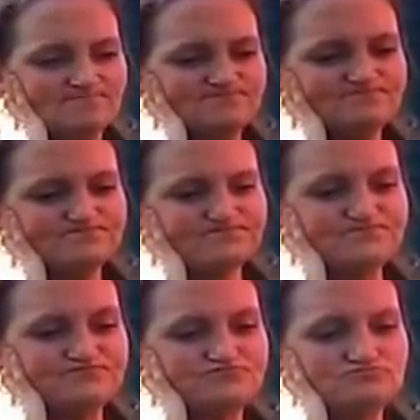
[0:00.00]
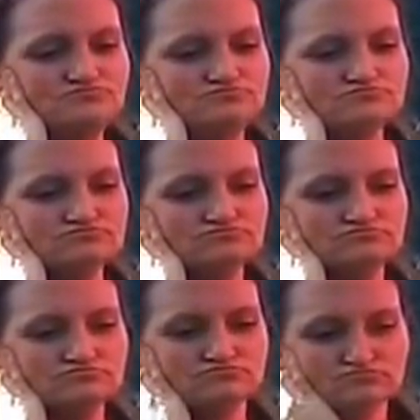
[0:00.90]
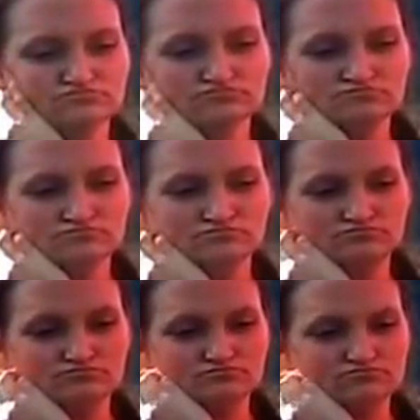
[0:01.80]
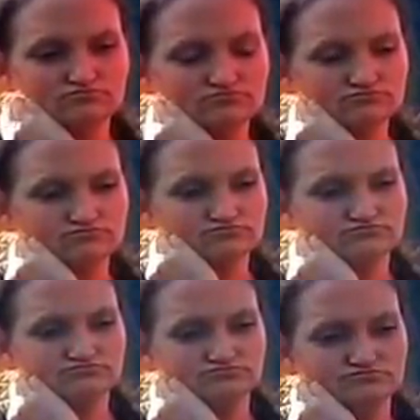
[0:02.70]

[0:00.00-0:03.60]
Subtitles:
No words are spoken by the person on screen.